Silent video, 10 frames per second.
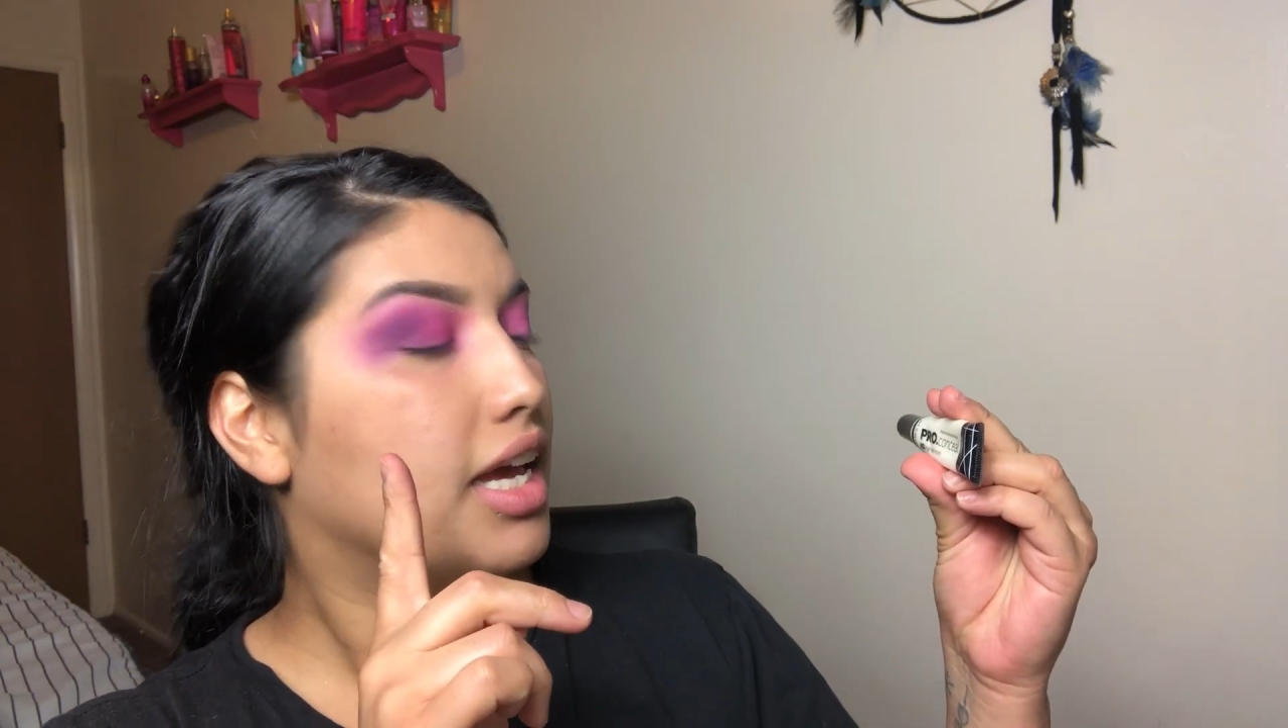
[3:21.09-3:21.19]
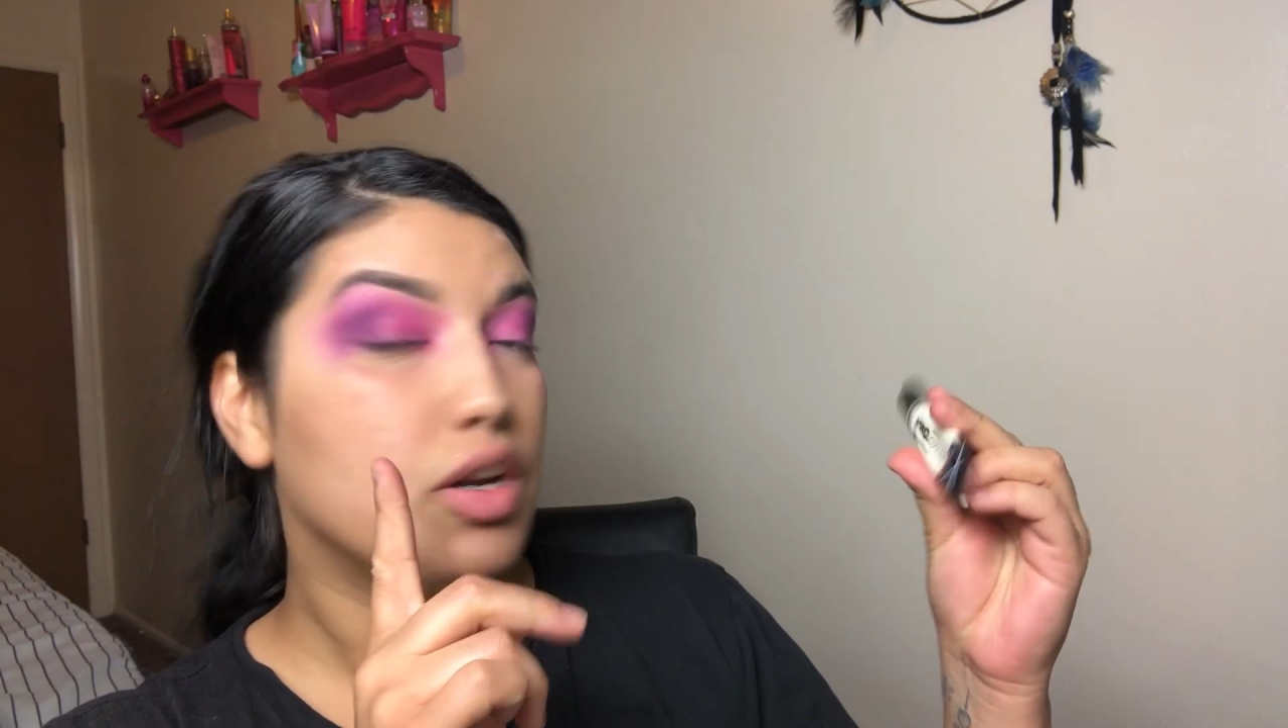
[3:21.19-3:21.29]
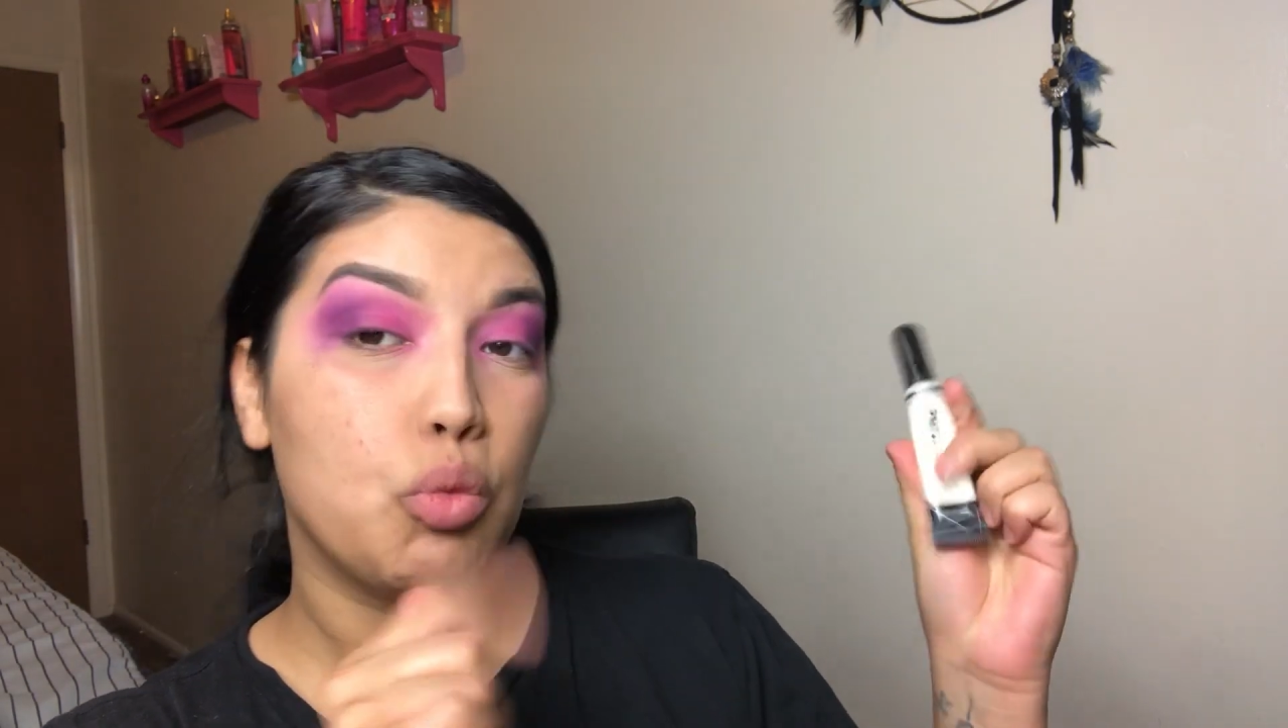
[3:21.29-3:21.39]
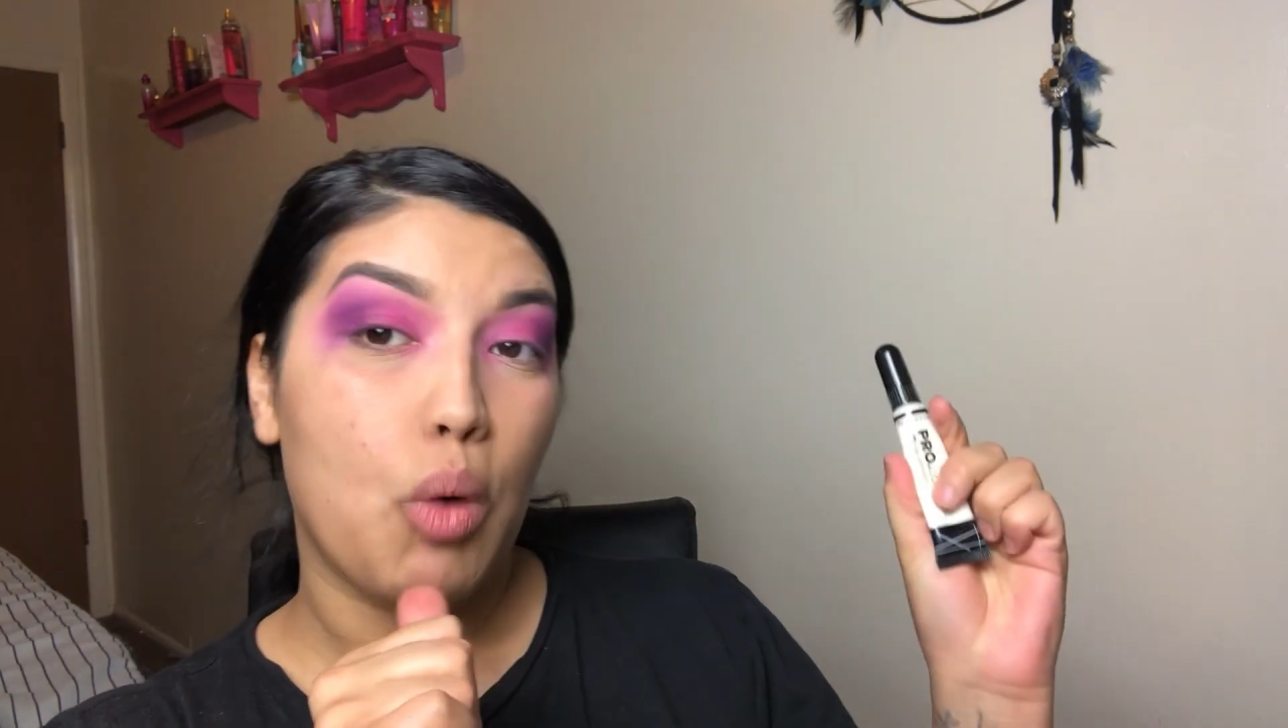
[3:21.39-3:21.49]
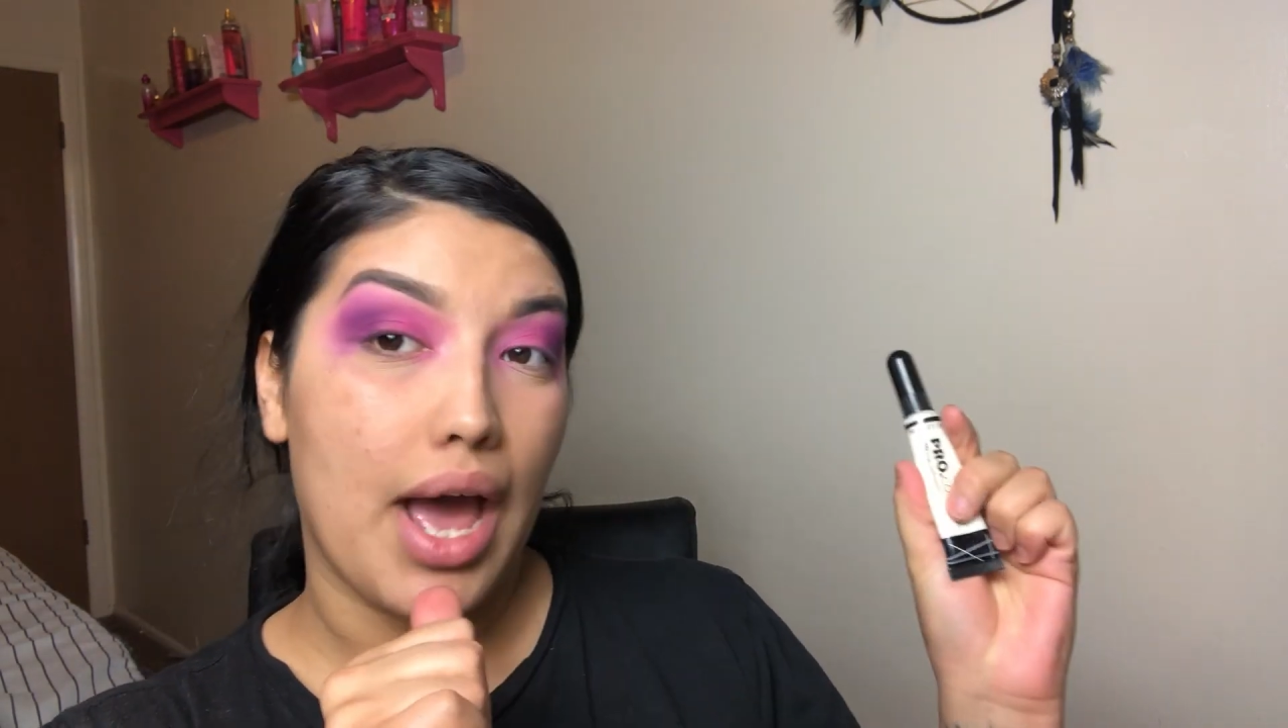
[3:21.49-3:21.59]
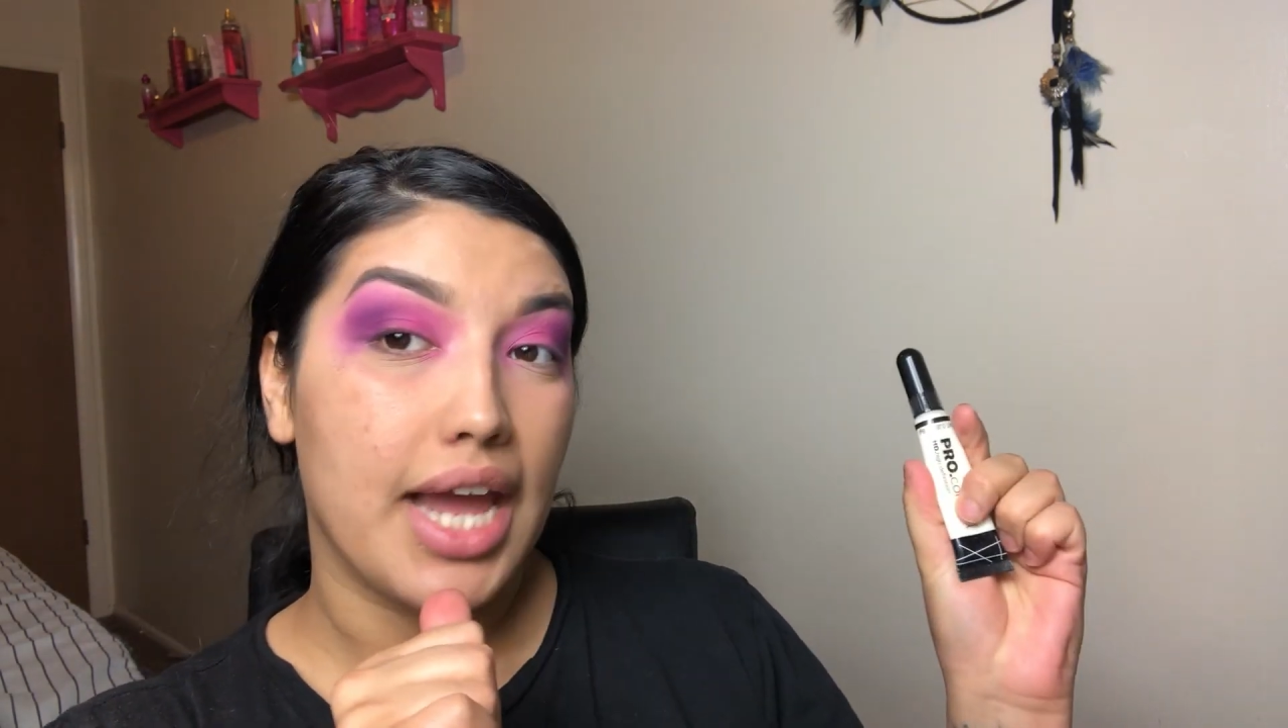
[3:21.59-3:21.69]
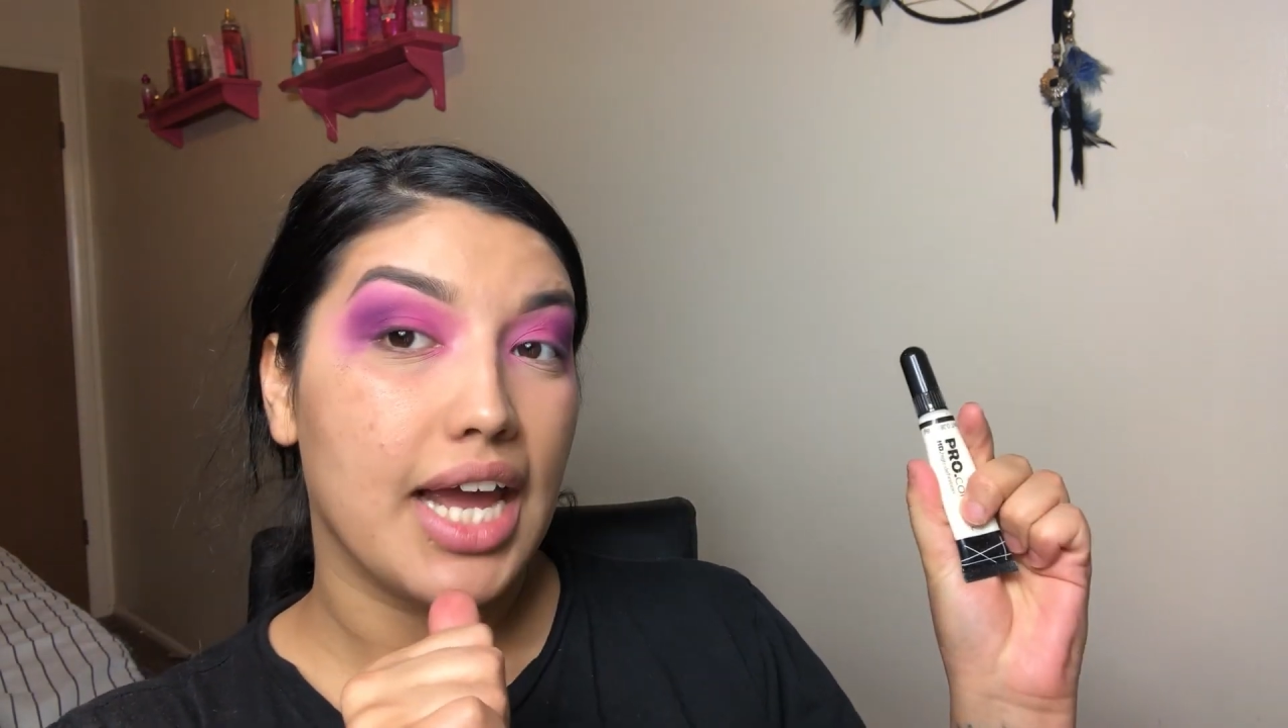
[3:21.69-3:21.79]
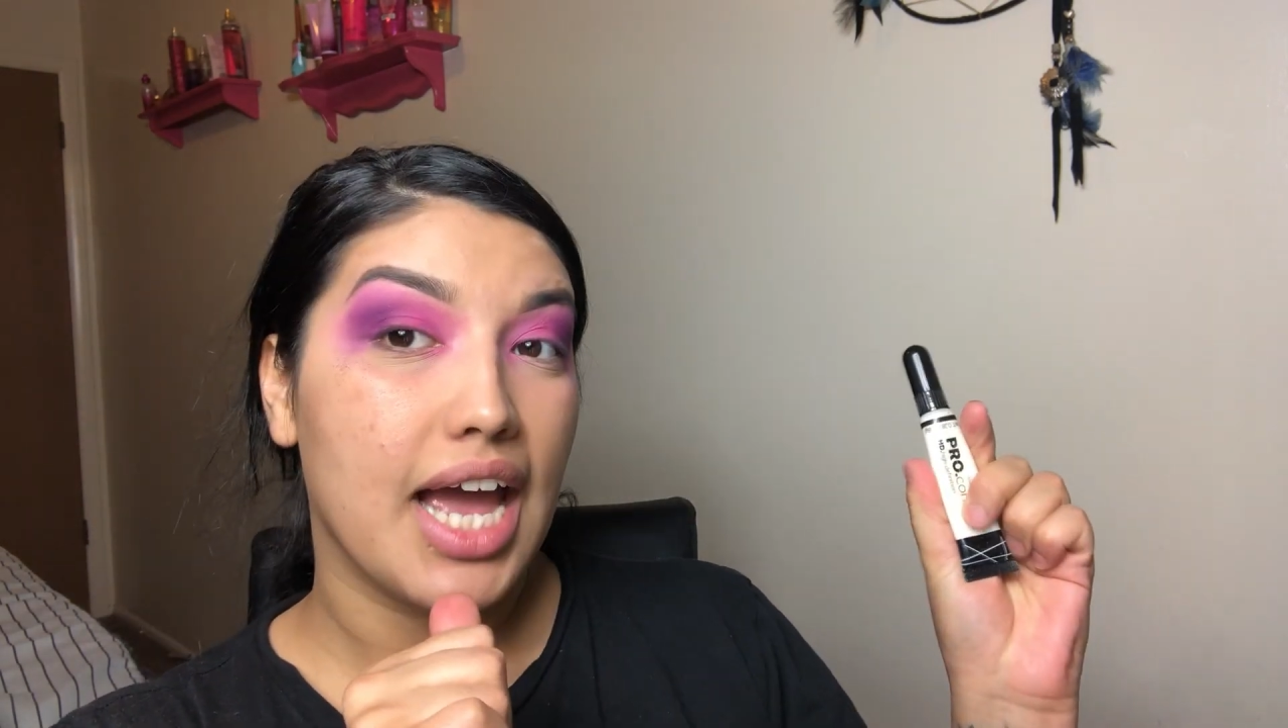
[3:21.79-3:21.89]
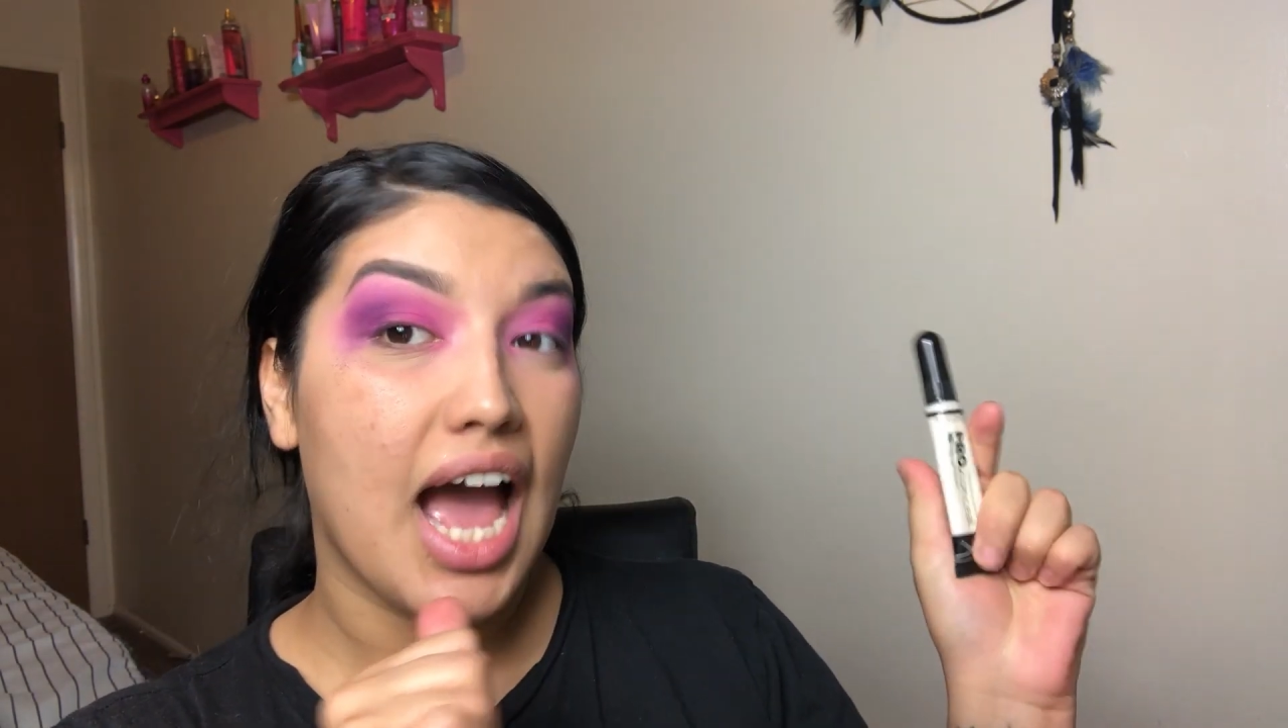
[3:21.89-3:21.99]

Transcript: in white.